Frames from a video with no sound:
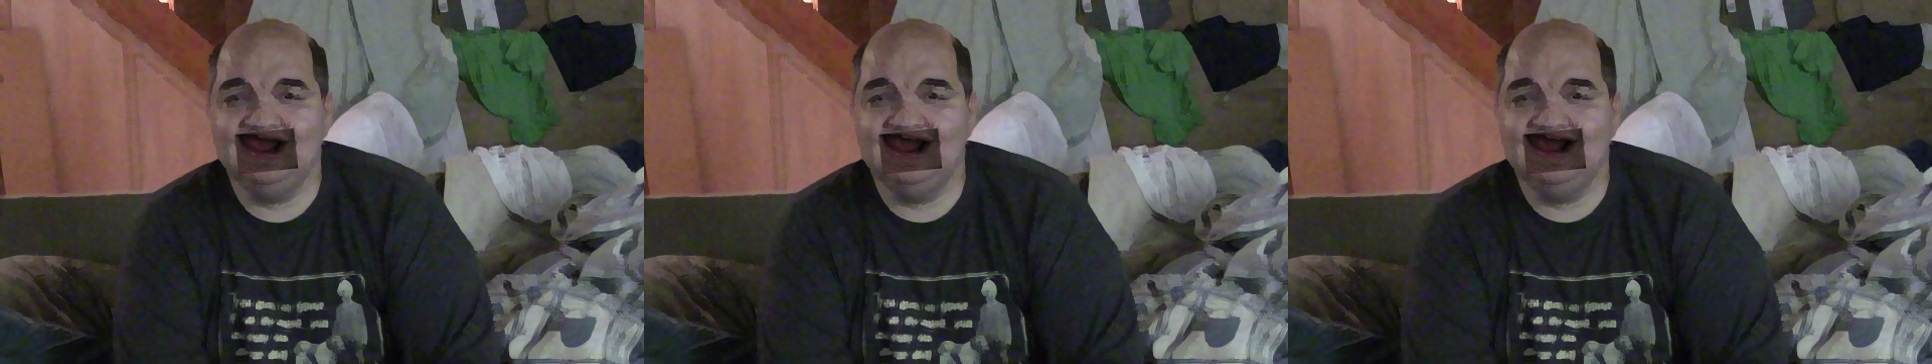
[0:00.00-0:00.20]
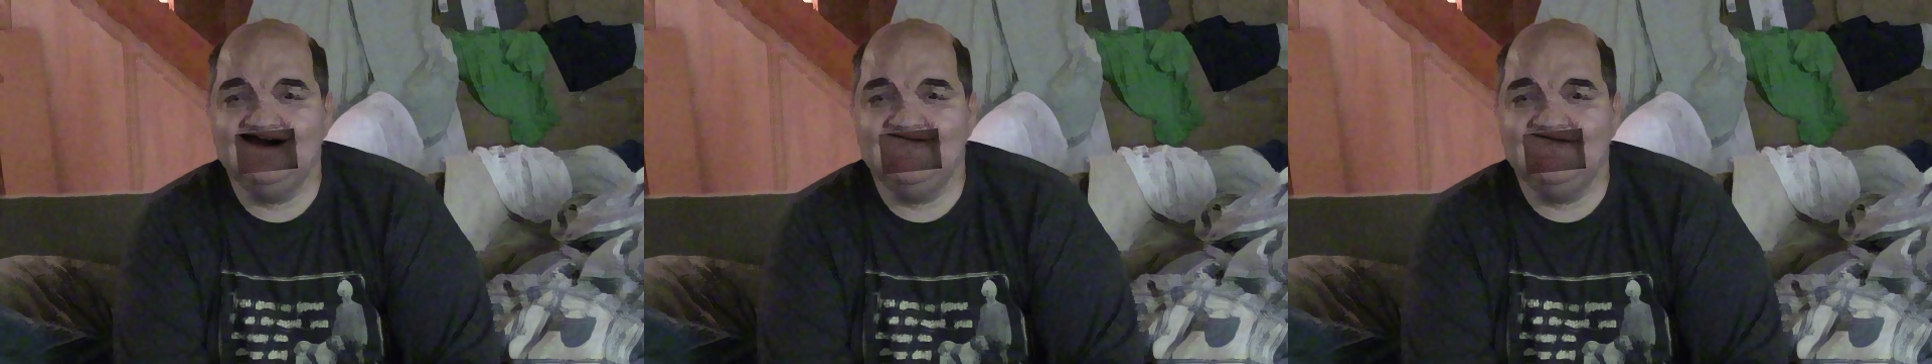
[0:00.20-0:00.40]

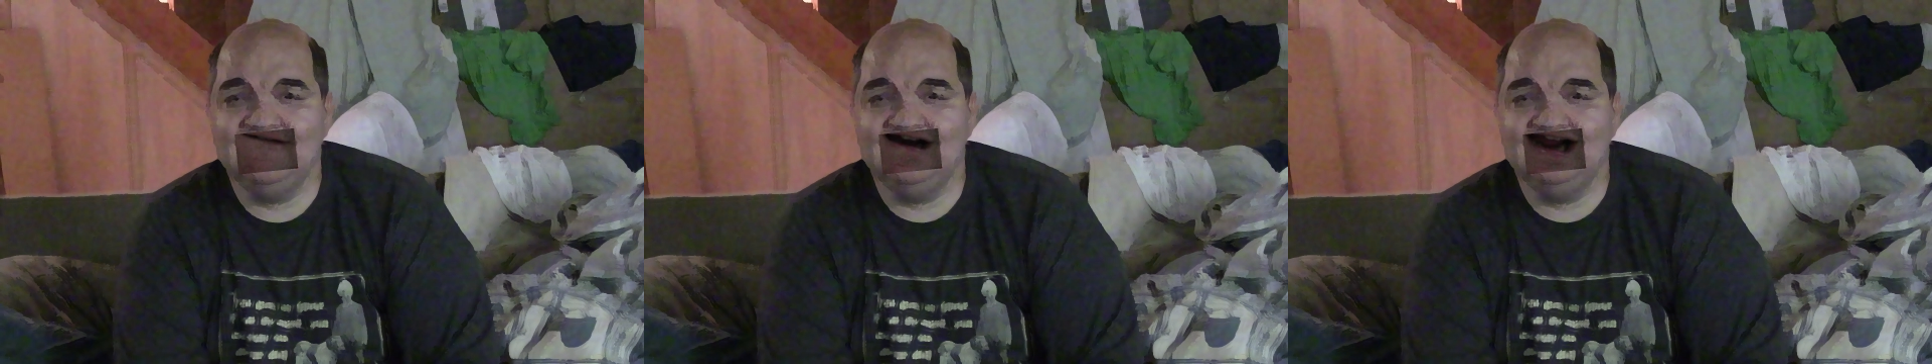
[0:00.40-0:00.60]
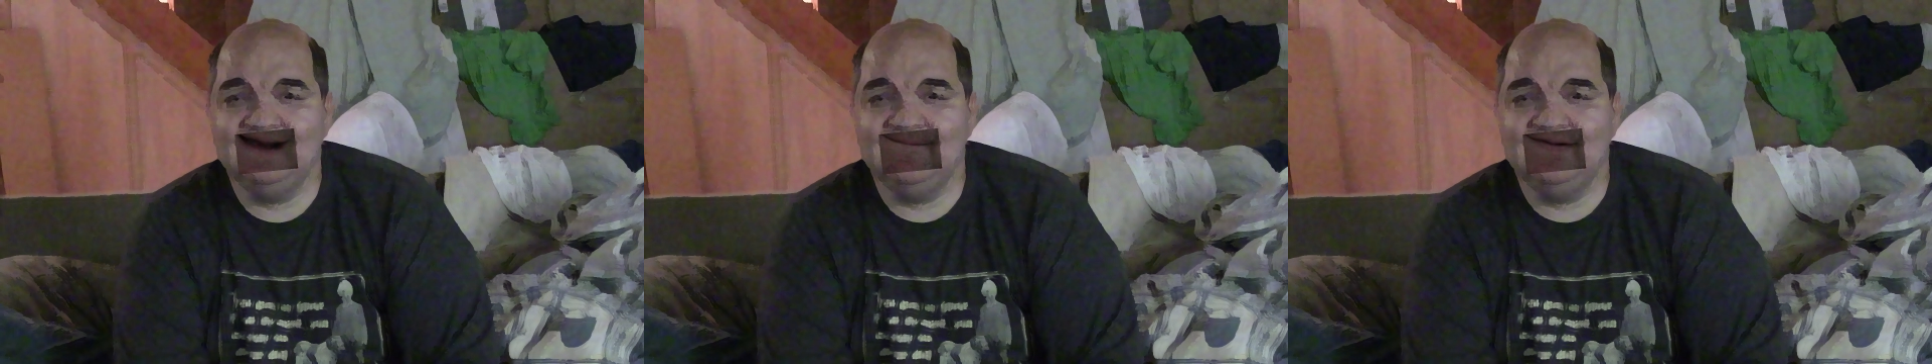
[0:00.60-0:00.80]

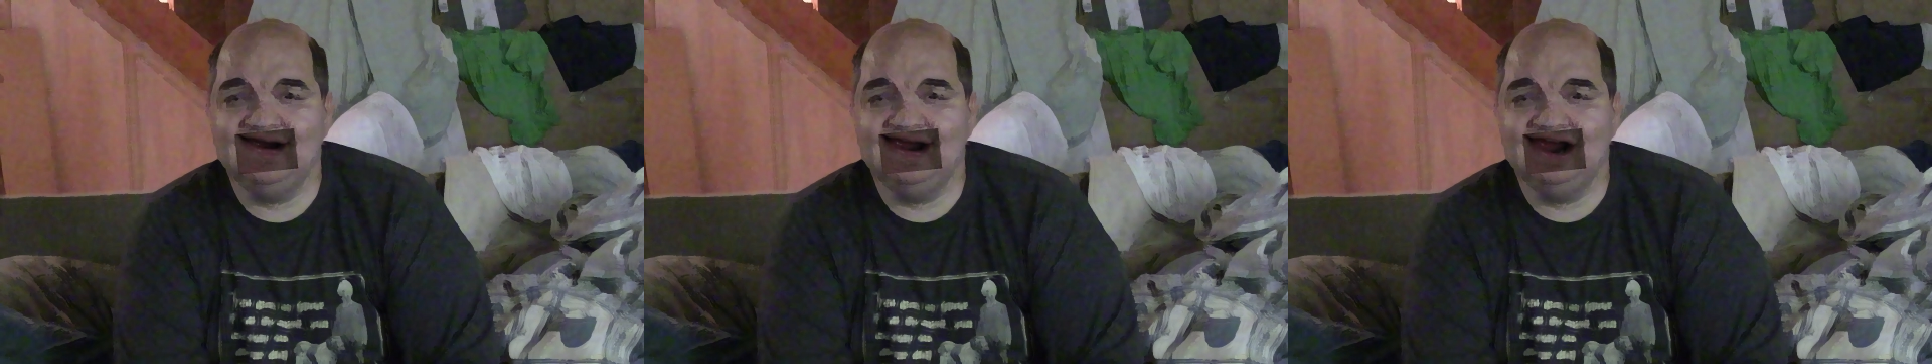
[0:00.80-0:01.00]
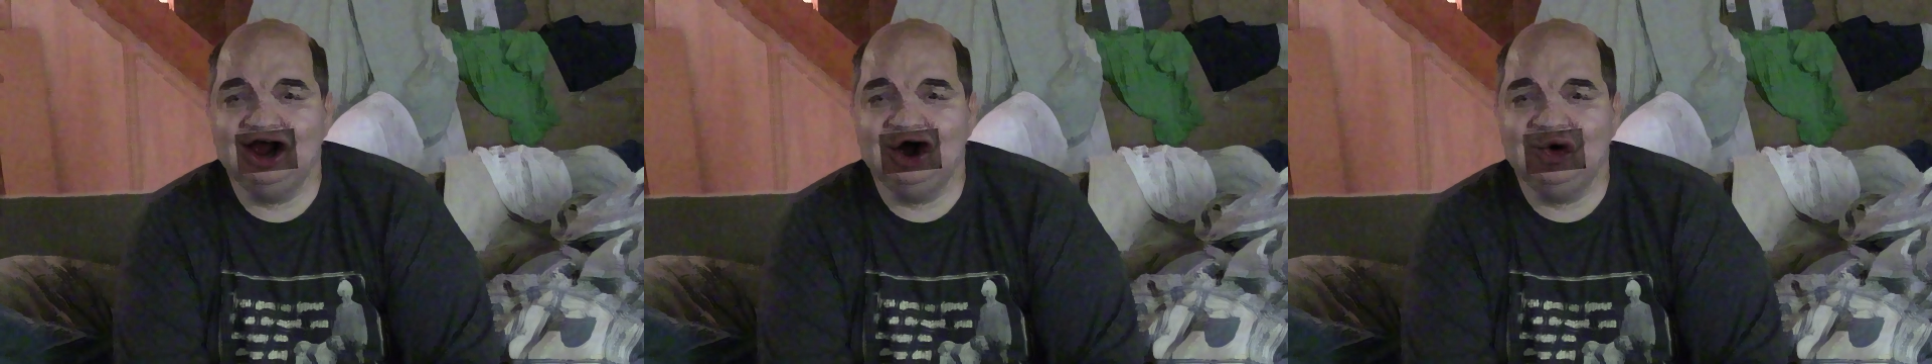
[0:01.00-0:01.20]
Every
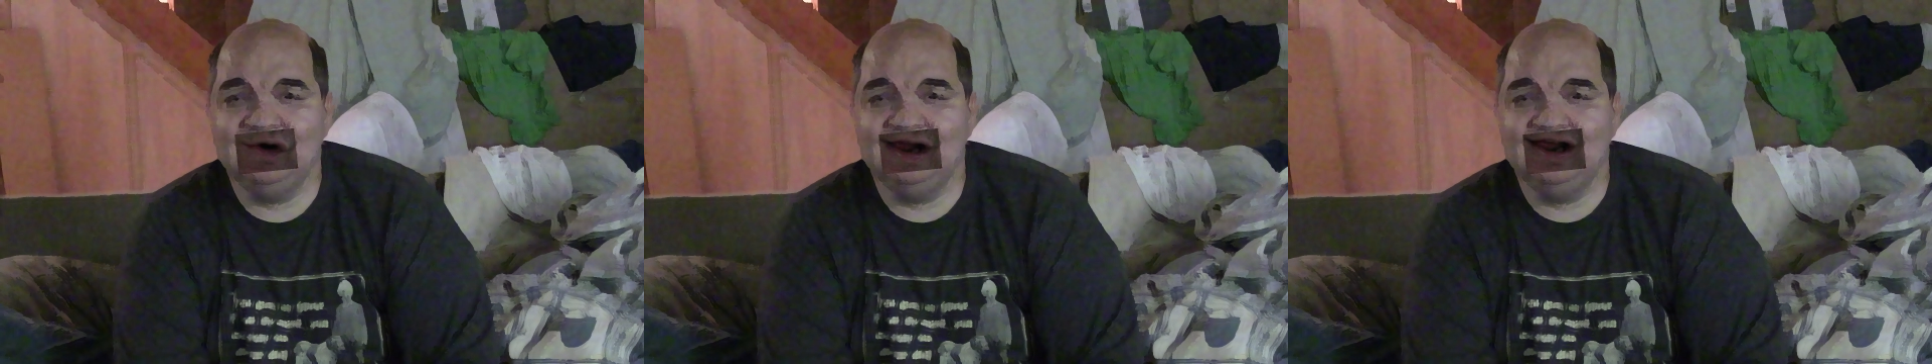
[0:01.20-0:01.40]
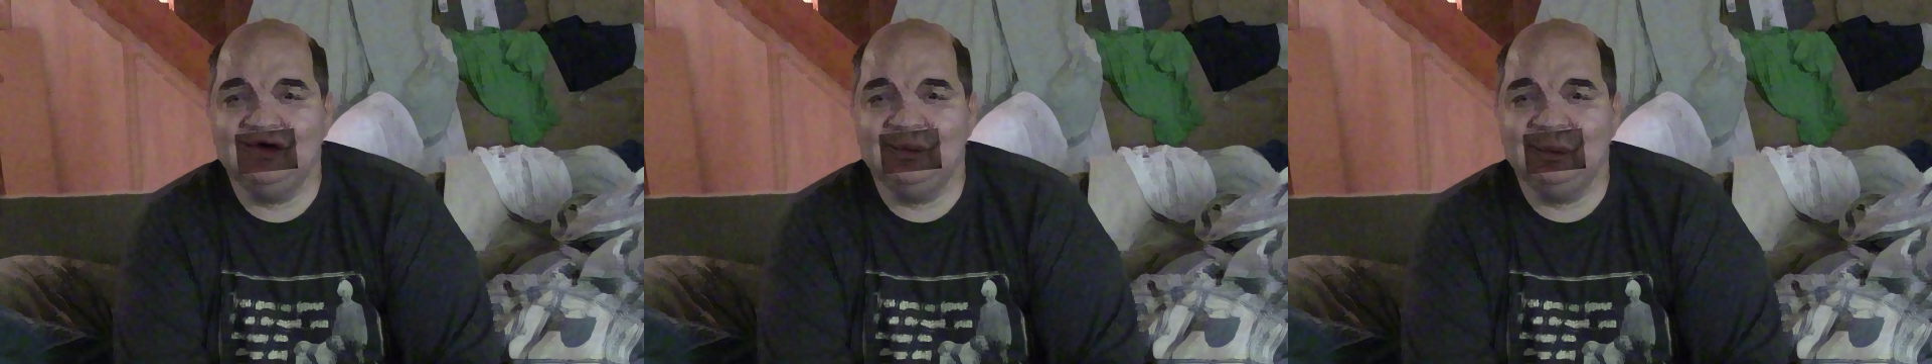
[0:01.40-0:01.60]
episode
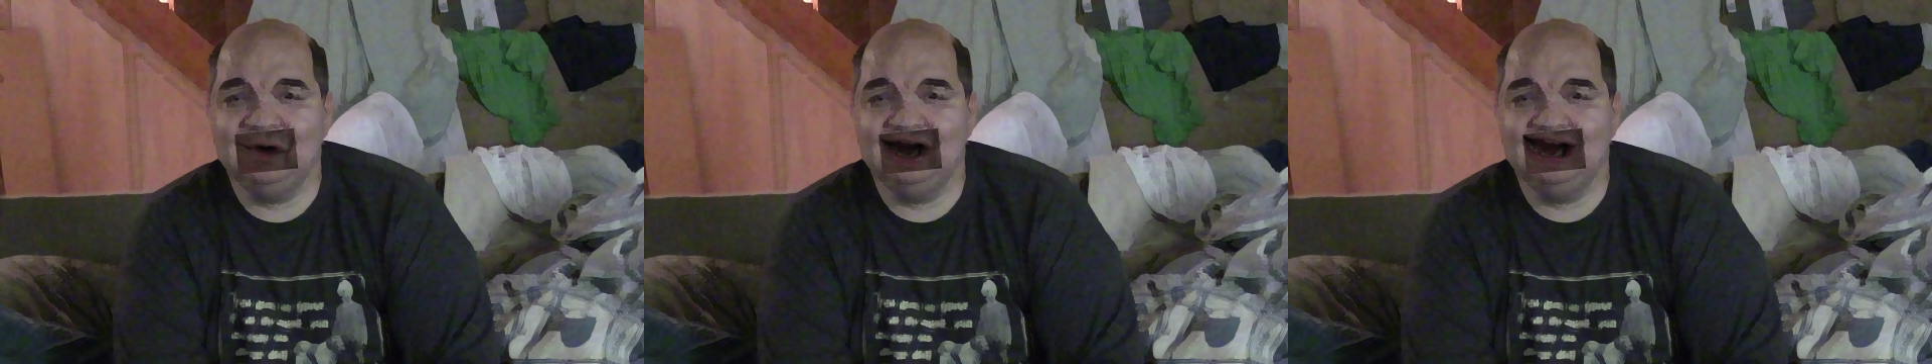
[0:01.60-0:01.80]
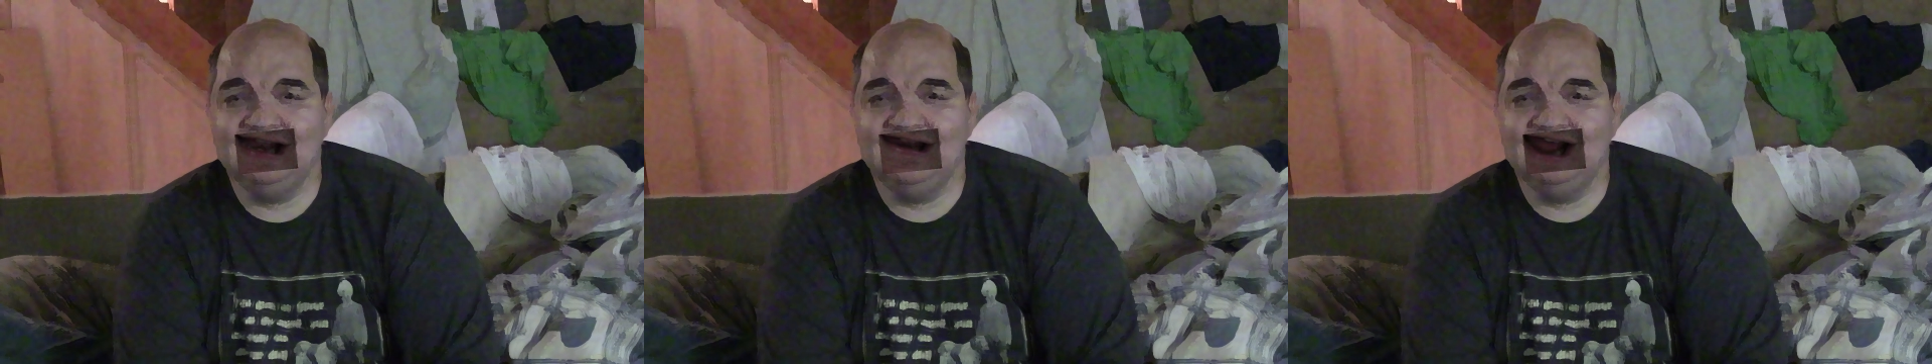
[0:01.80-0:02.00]
is a
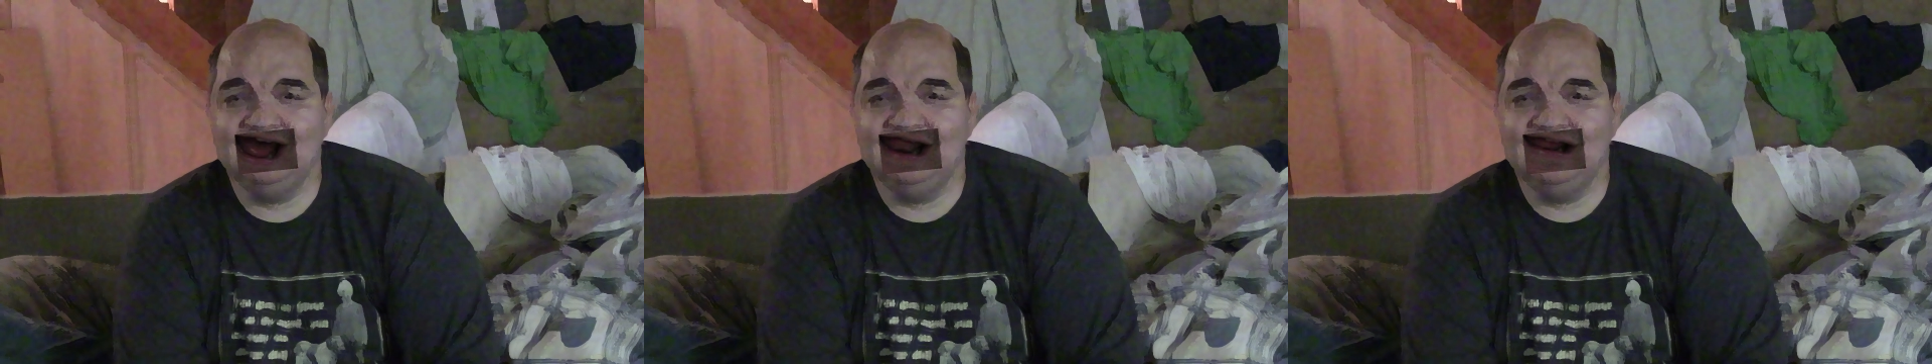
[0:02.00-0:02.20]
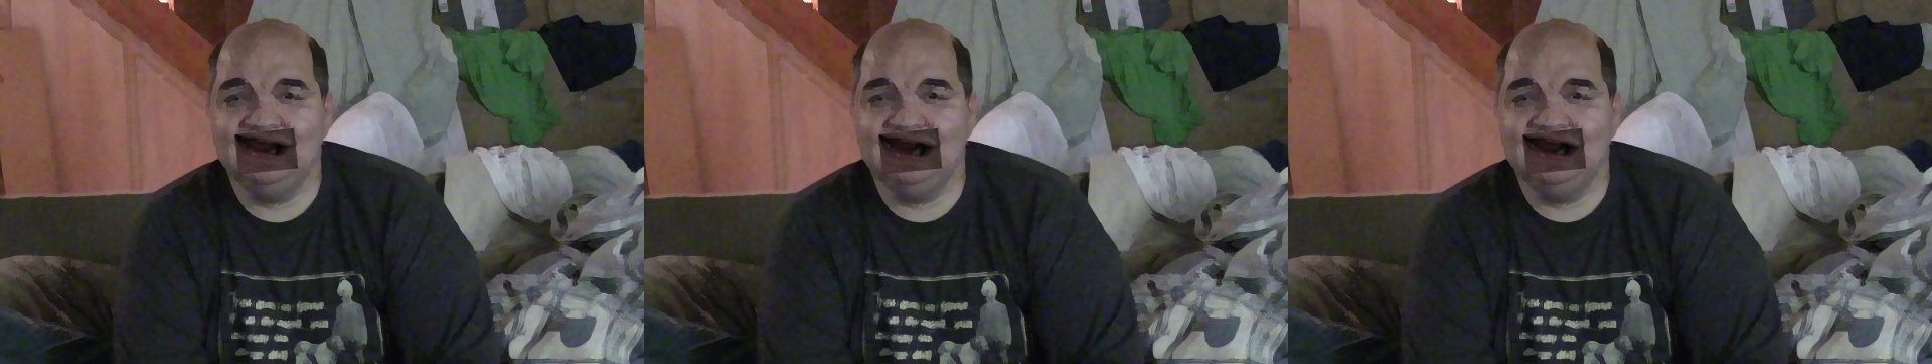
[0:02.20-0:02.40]

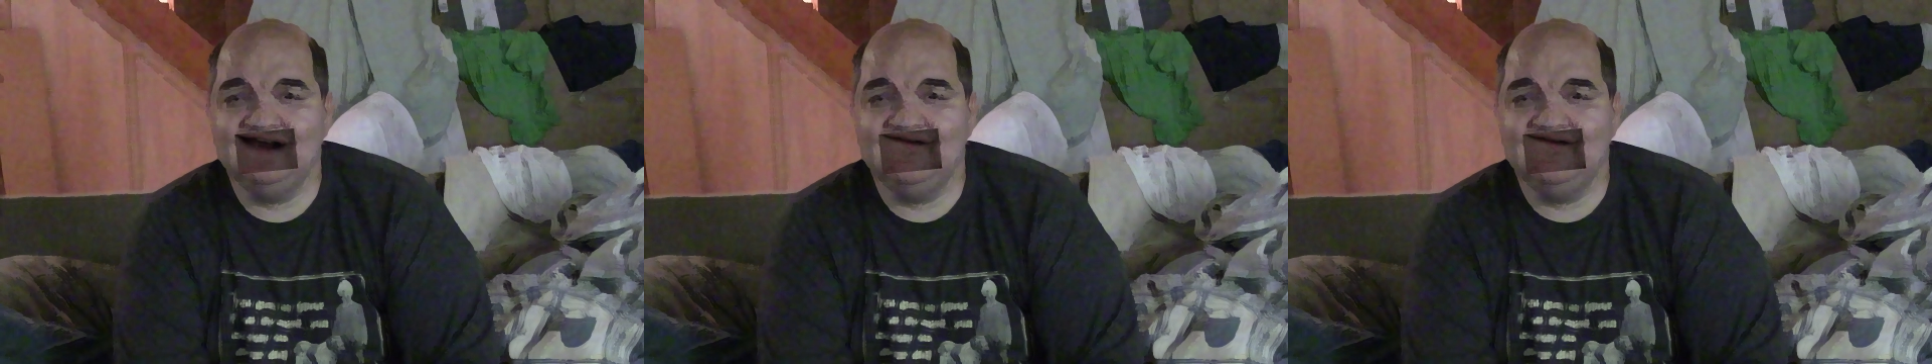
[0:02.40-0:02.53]
retelling